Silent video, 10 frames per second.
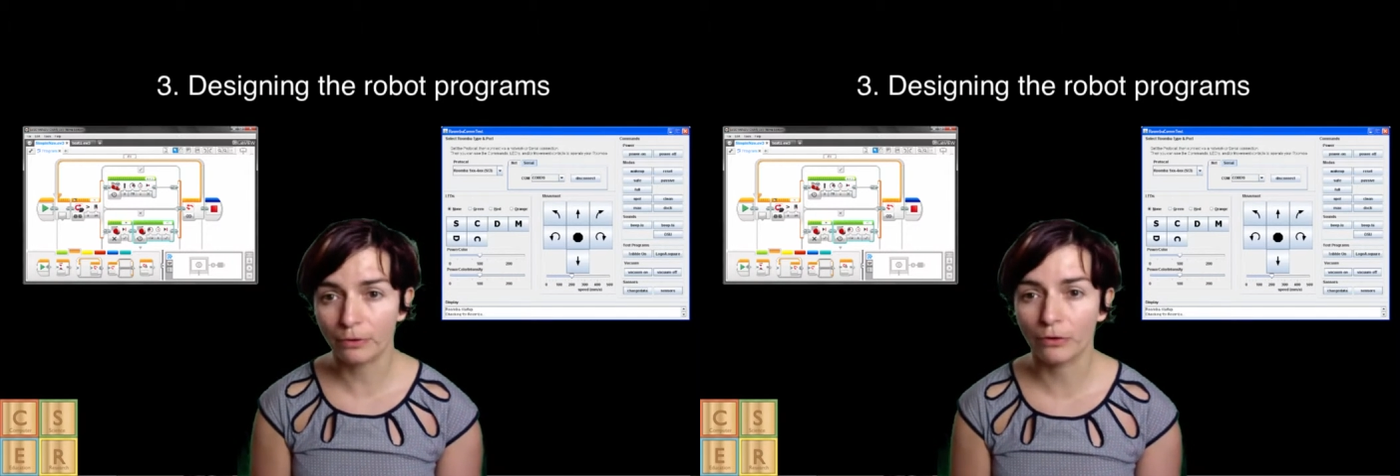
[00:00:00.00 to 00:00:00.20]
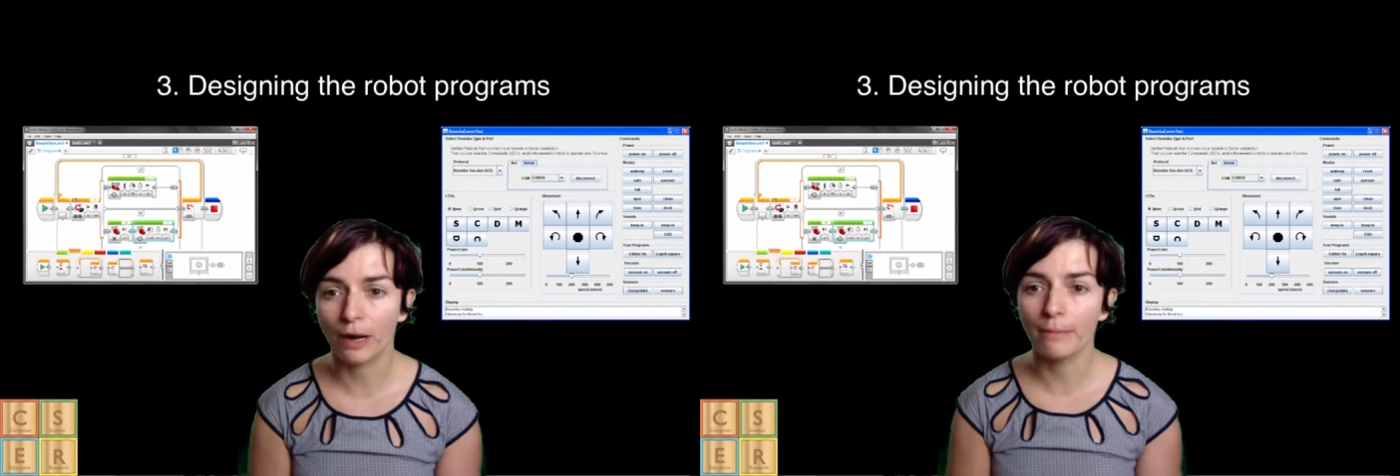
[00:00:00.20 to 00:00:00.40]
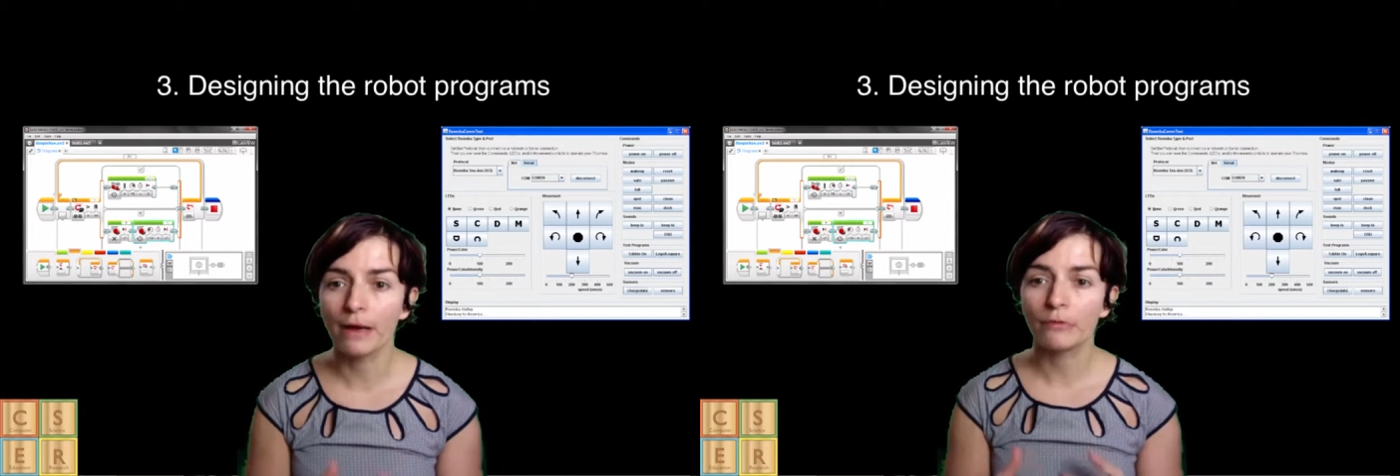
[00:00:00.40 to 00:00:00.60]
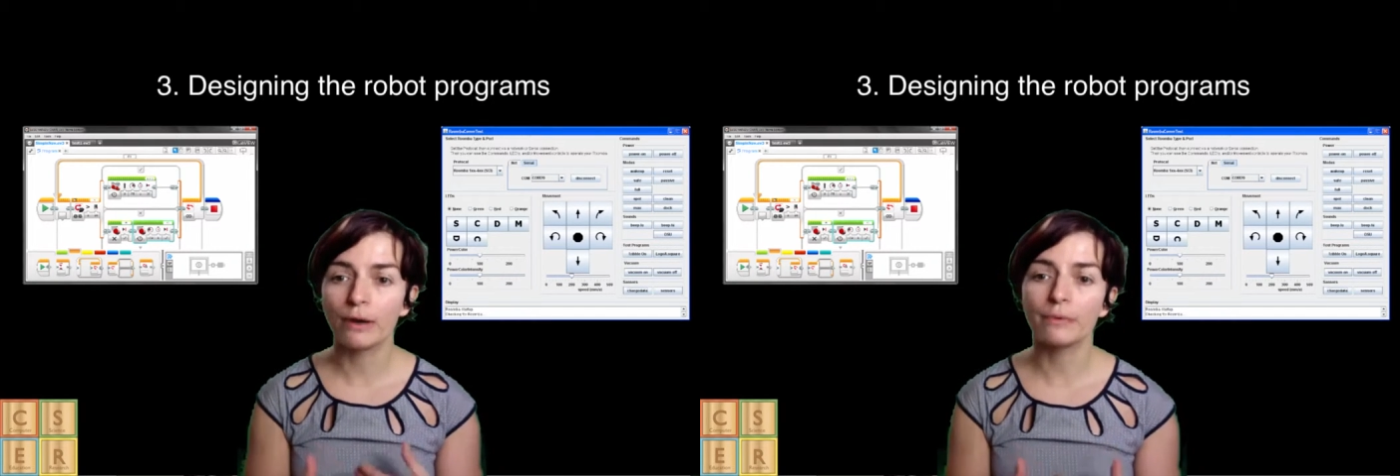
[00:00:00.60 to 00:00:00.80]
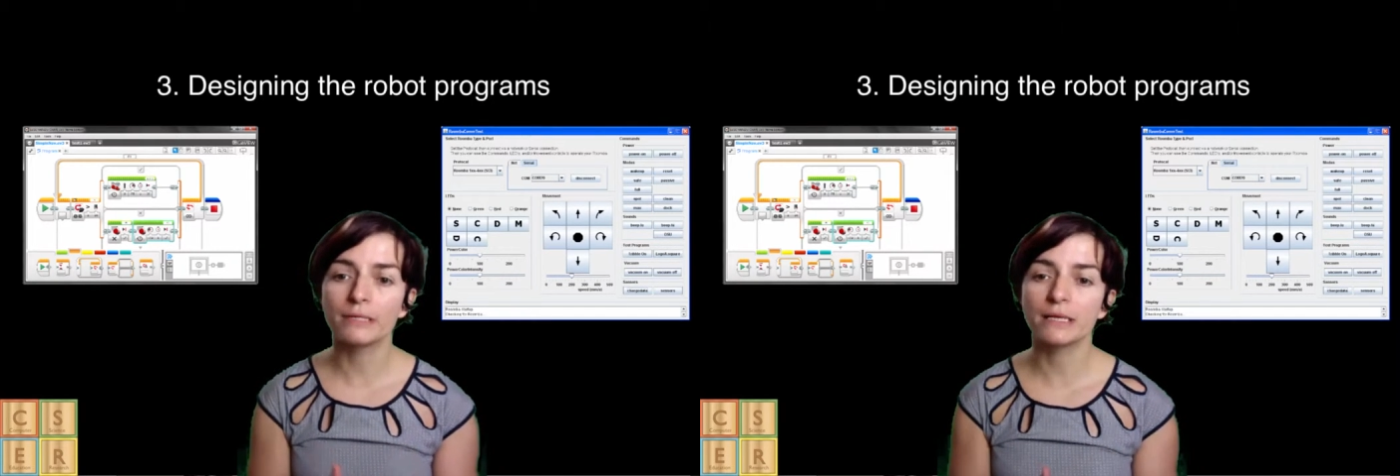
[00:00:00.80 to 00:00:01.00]
program
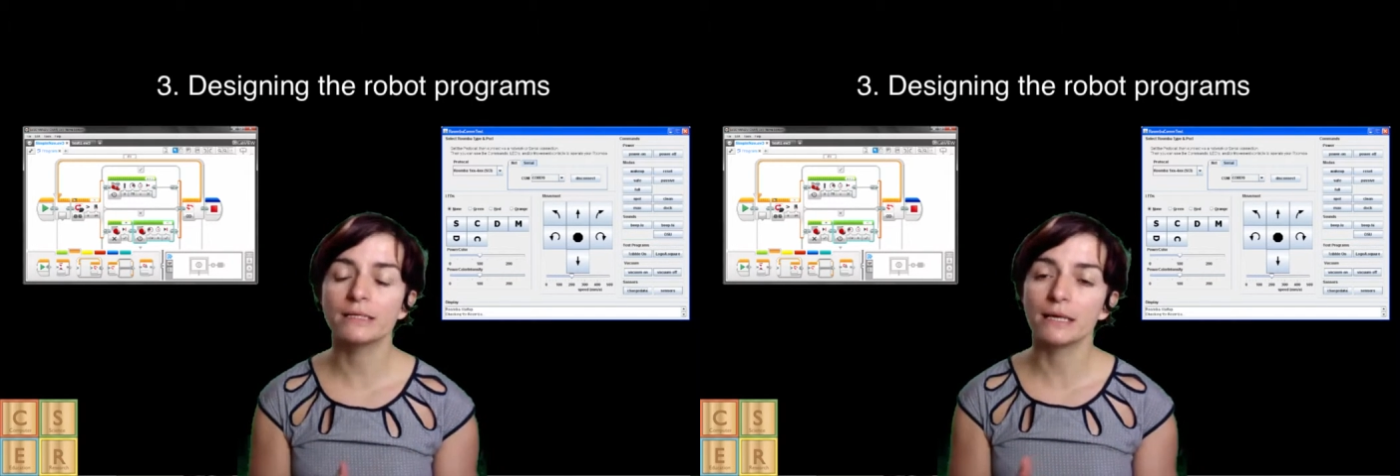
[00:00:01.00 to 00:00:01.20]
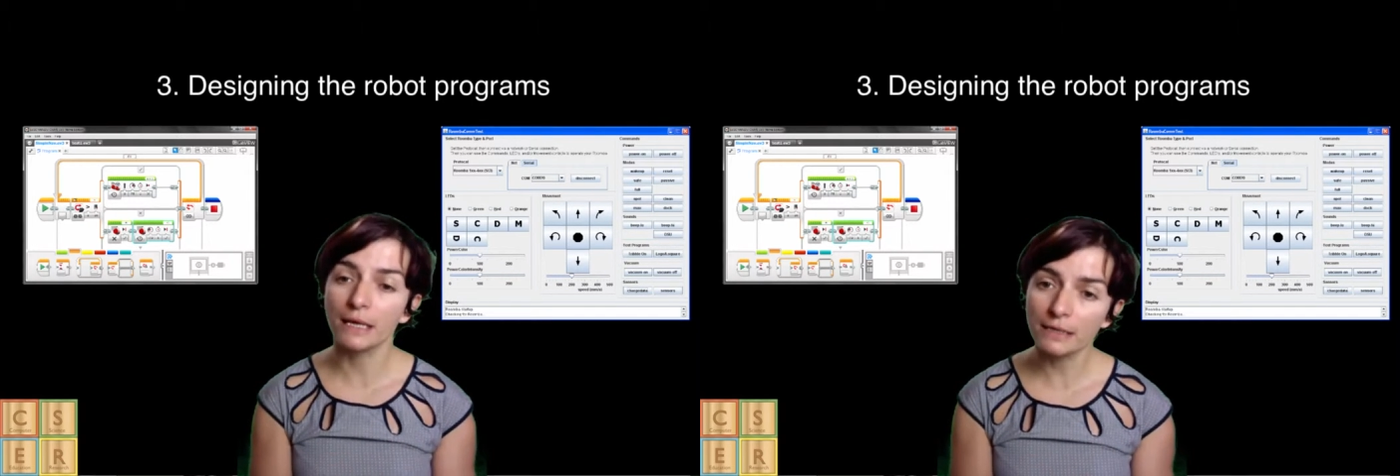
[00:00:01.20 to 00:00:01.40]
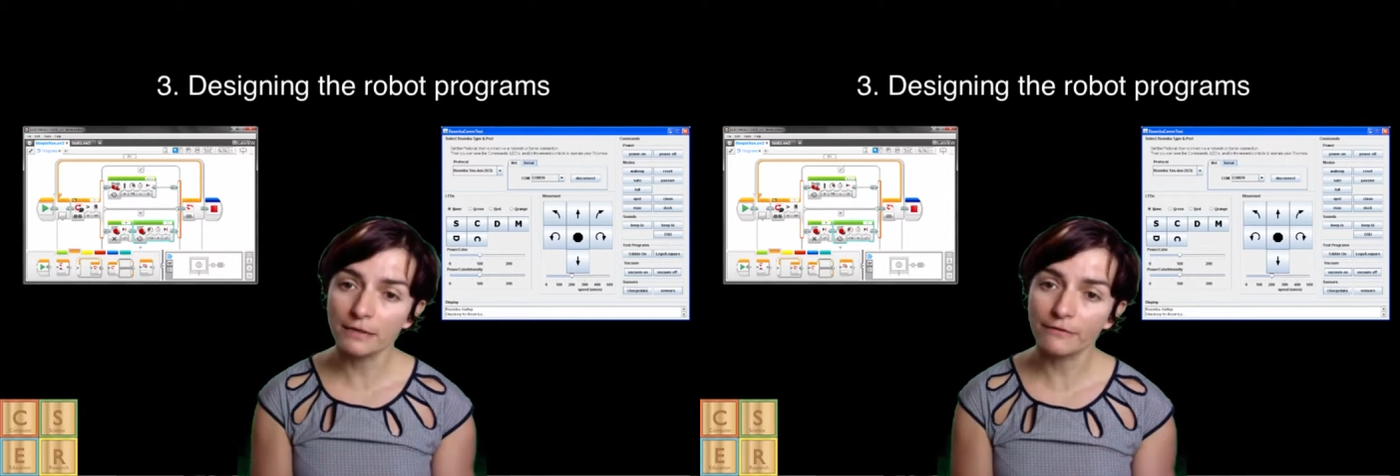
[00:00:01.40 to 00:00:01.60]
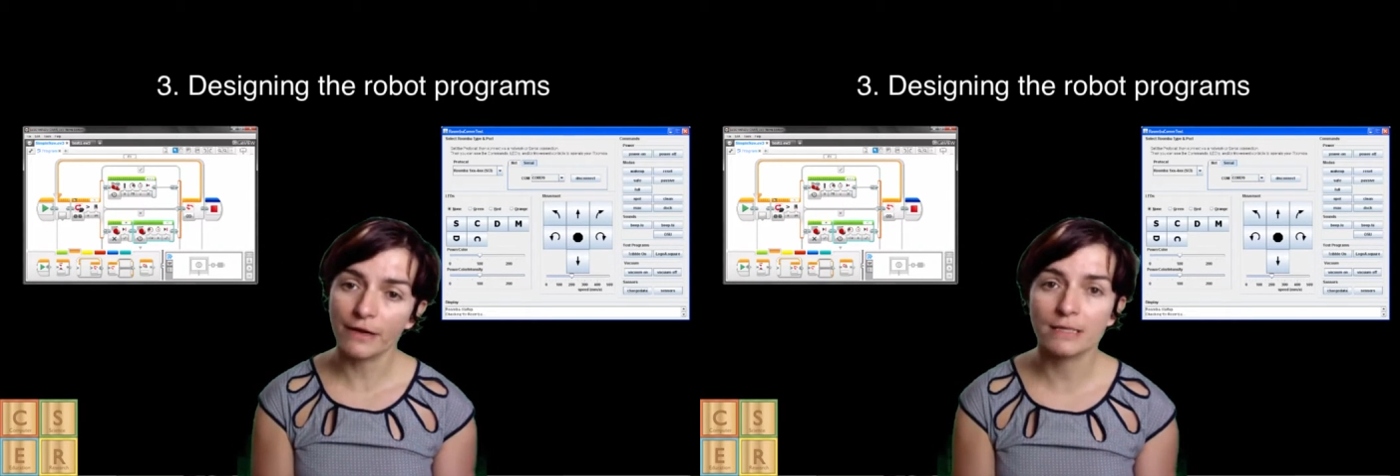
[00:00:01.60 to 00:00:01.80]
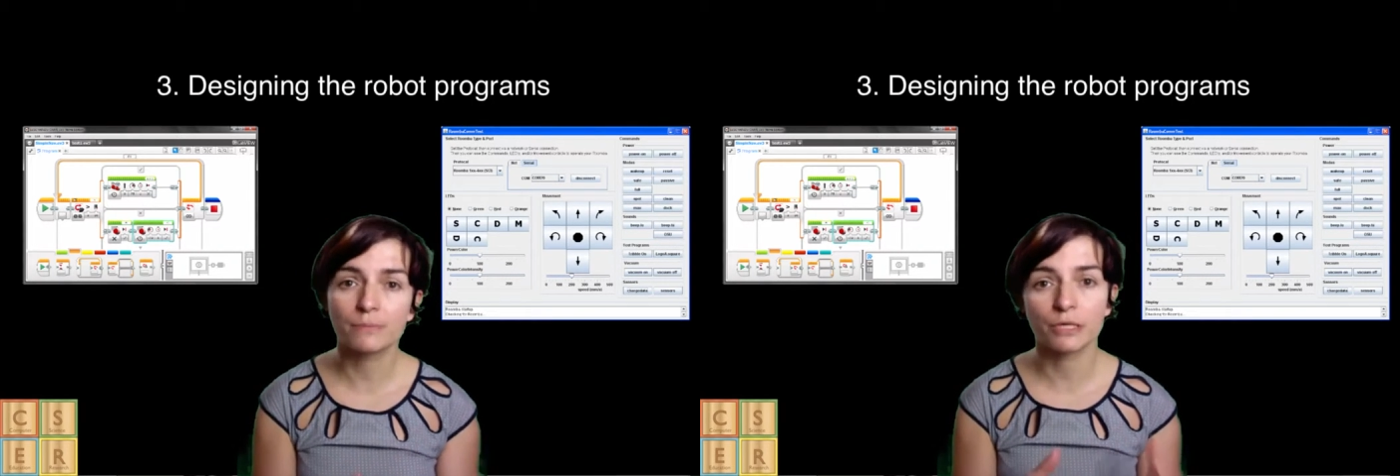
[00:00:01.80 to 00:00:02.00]
represents the
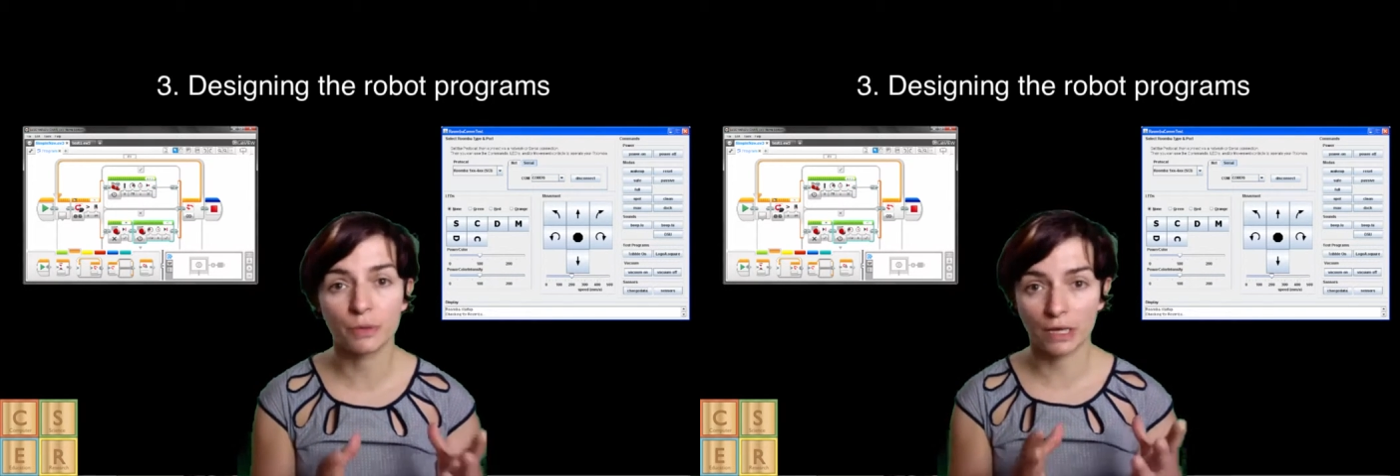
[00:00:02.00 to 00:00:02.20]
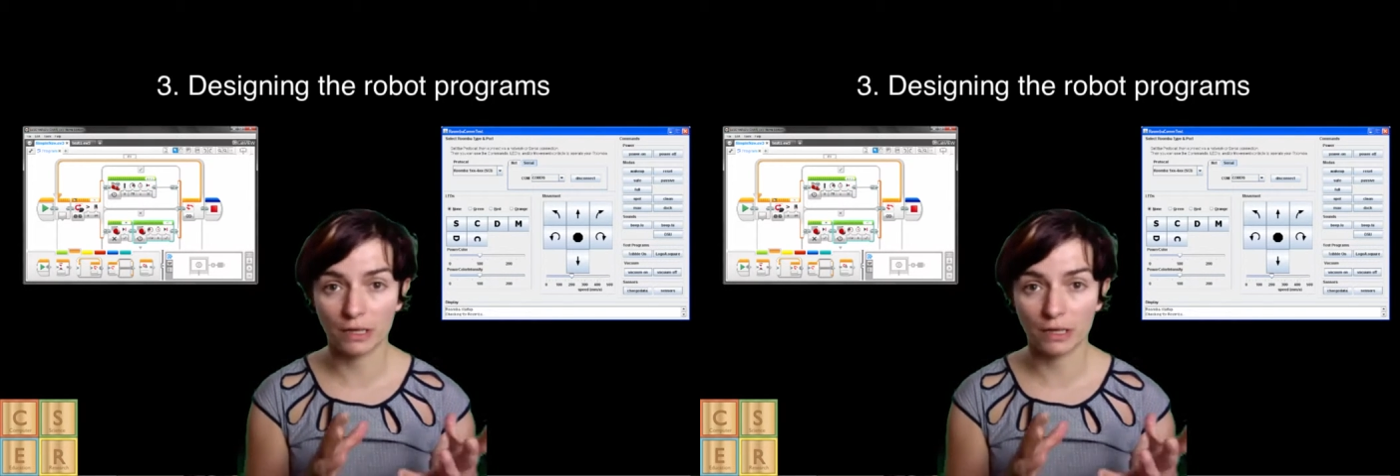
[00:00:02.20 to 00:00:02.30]
interface between